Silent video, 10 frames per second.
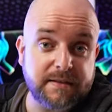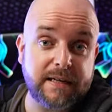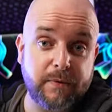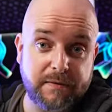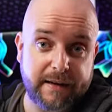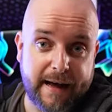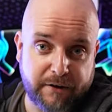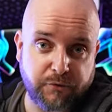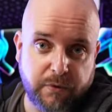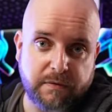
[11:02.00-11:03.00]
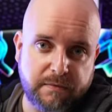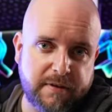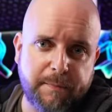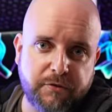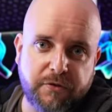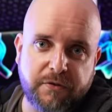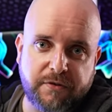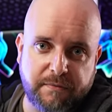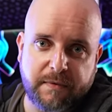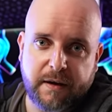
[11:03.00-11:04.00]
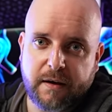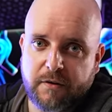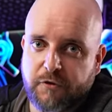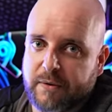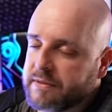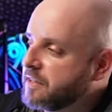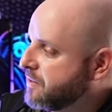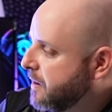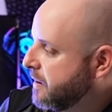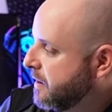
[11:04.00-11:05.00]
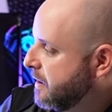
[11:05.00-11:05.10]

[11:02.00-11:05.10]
and see what the actual temperatures and frequencies are.